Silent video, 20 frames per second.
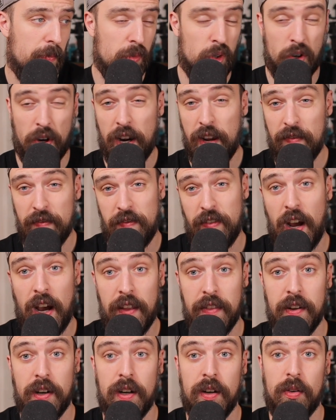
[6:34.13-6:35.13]

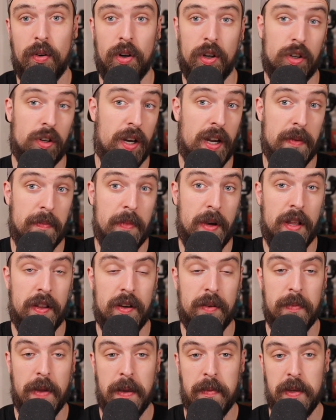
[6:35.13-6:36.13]
grandfather or a
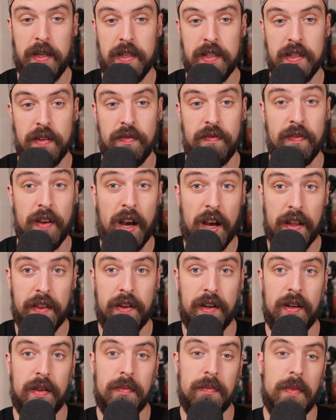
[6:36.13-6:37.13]
grandmother. Maybe it's a
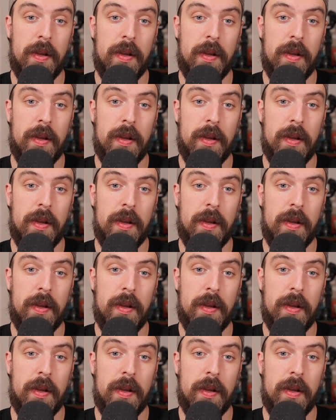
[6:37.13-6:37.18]
father.